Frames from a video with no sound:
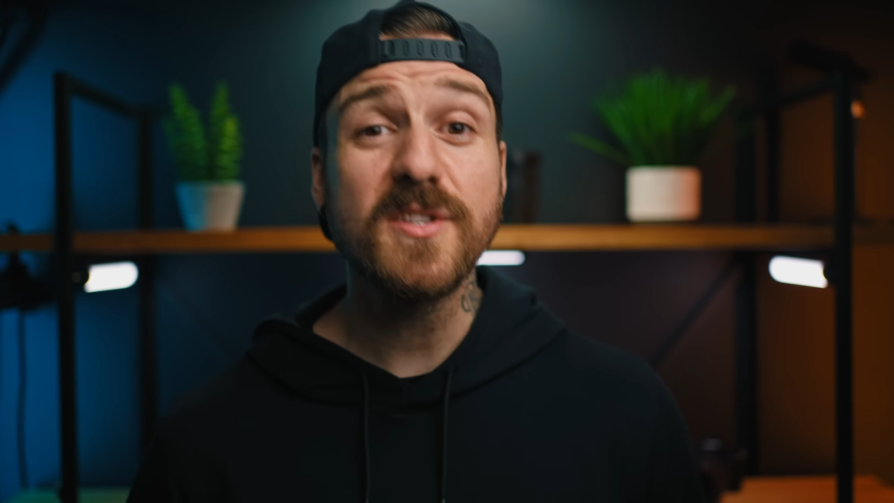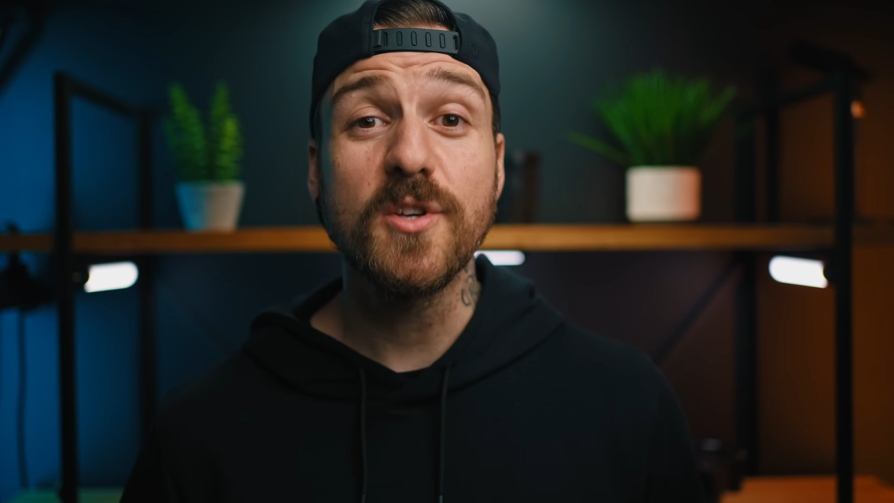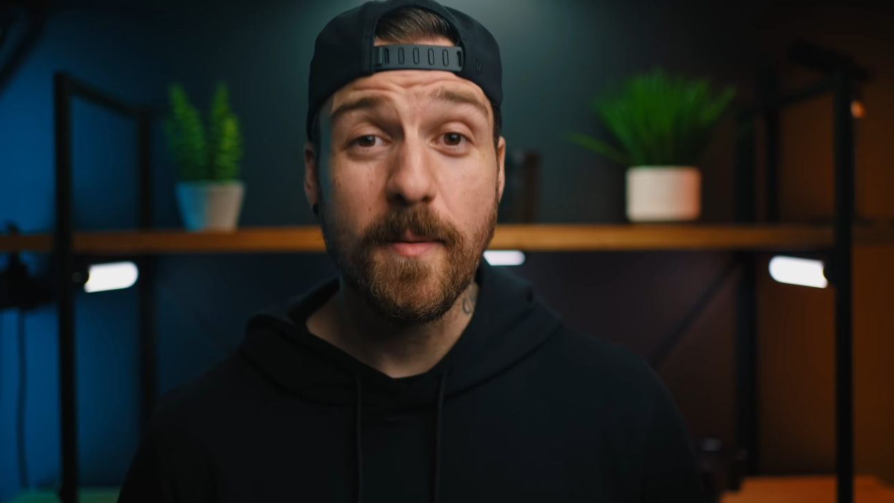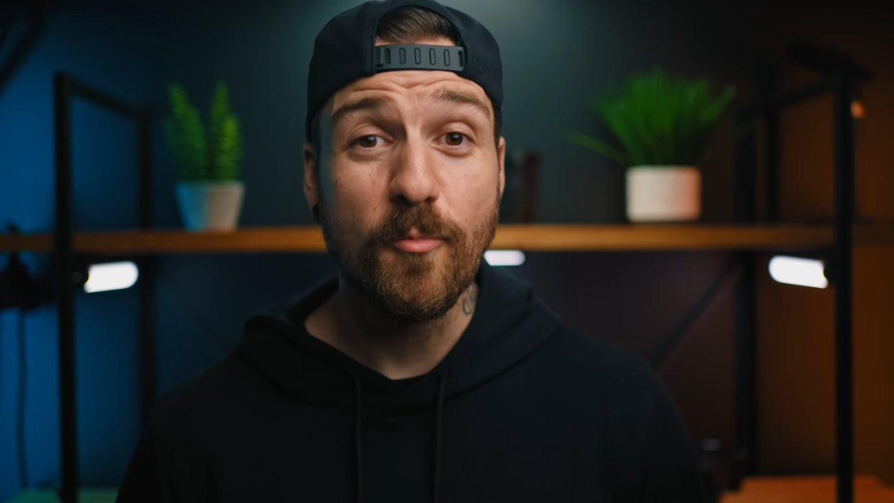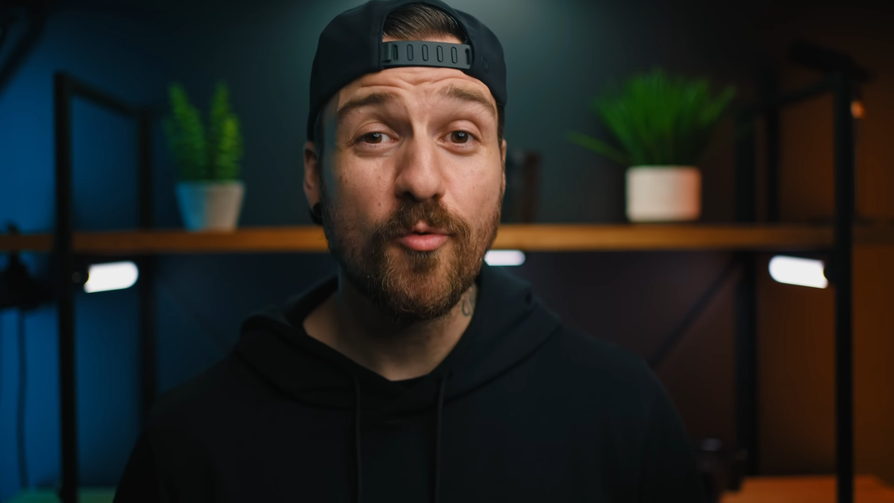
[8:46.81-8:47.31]

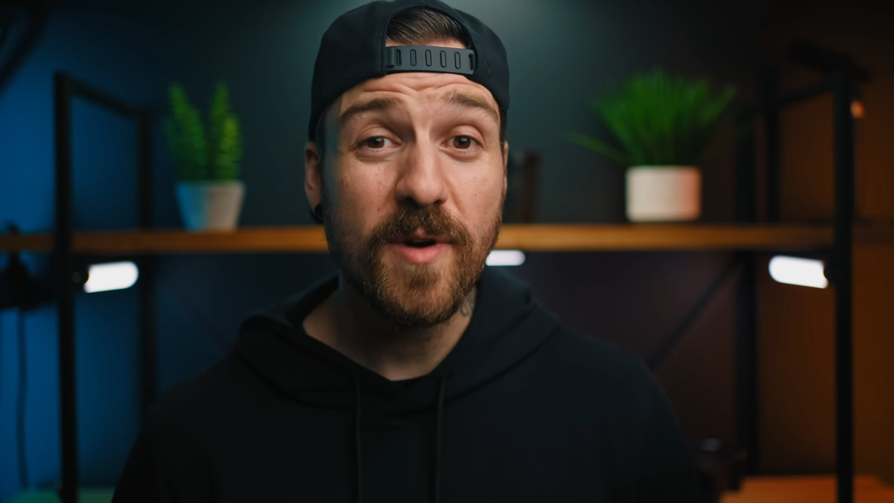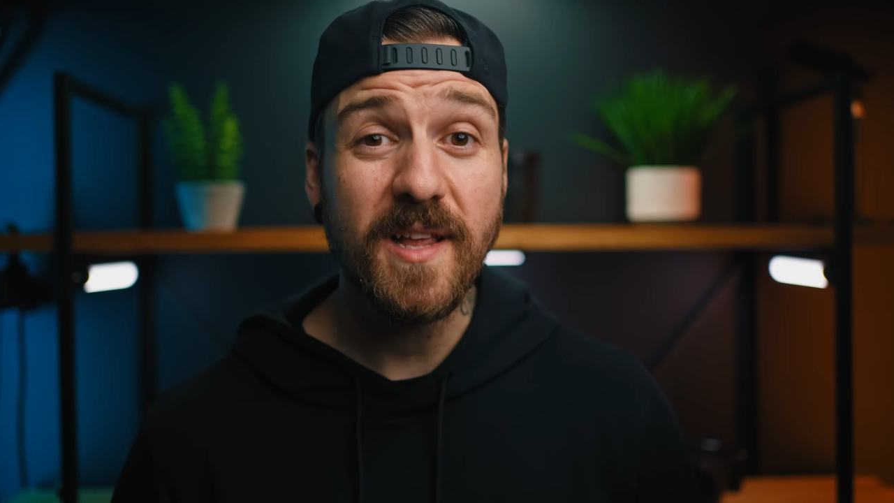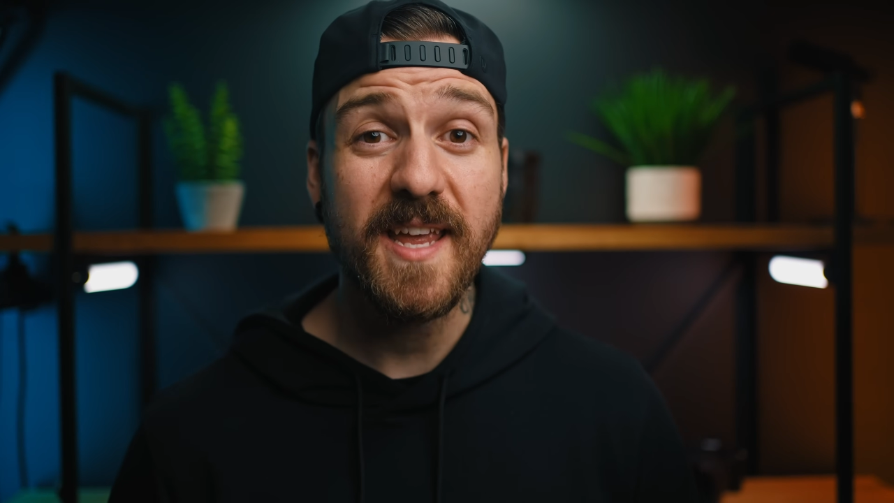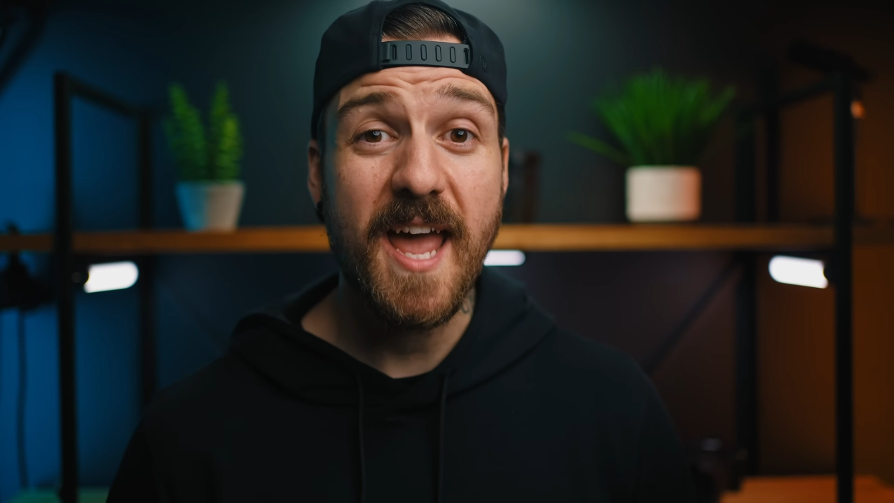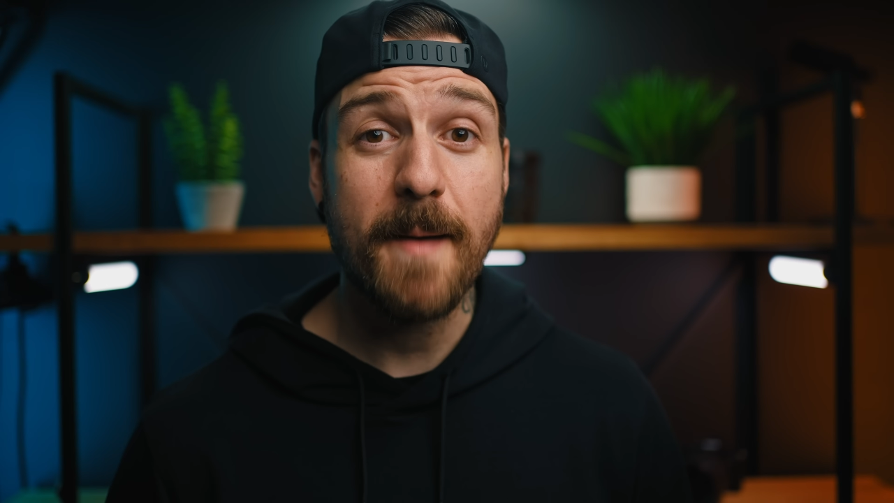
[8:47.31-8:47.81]
so I'm
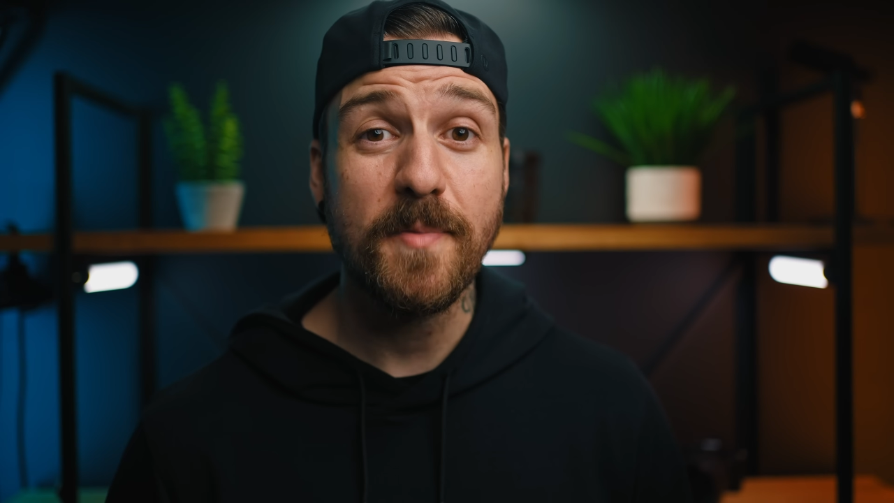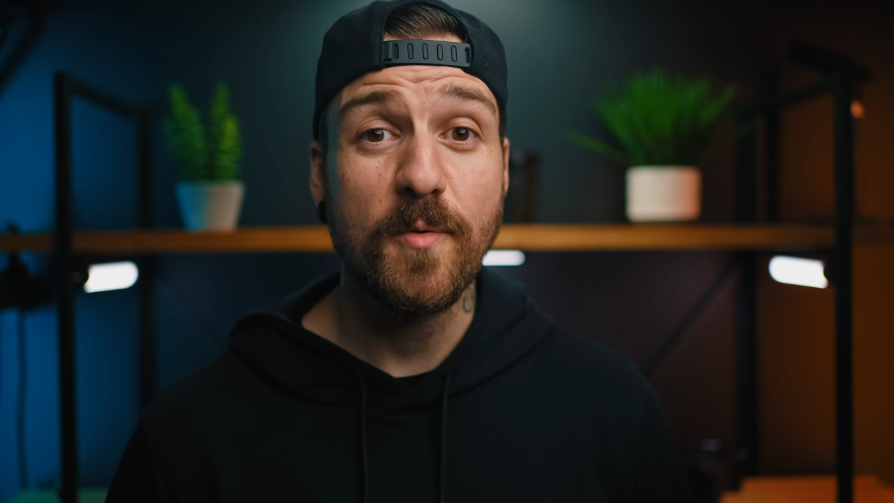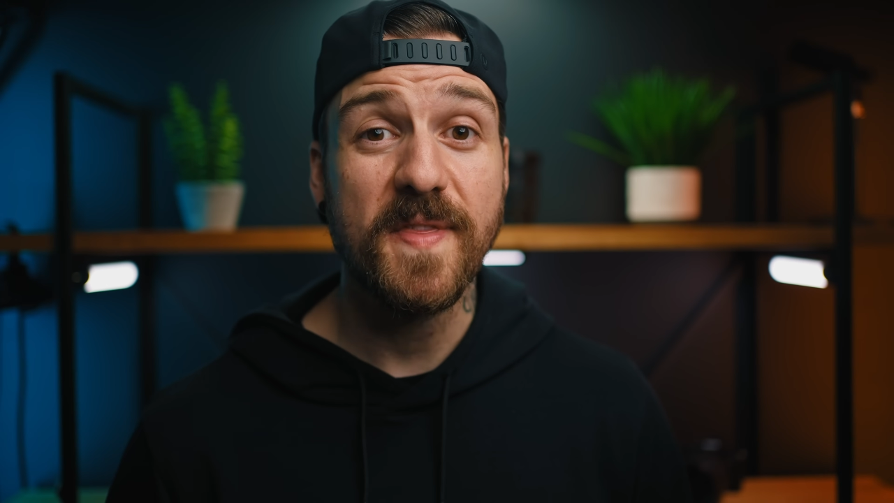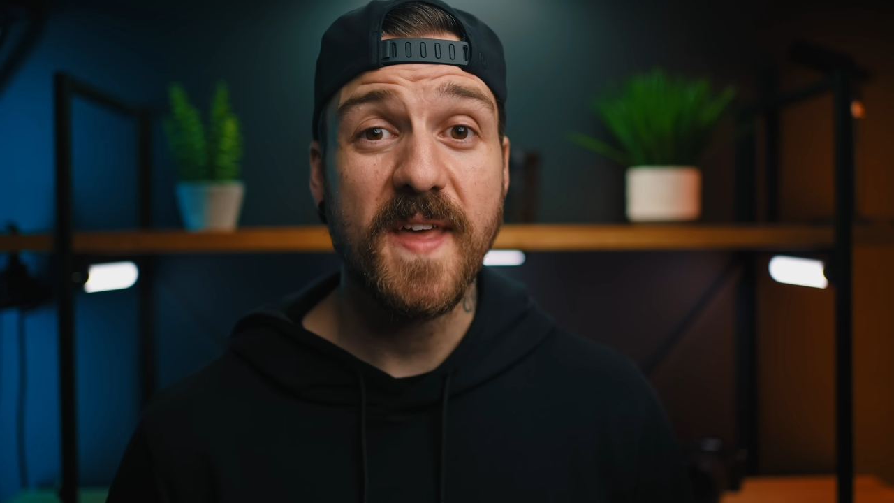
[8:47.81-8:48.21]
really happy with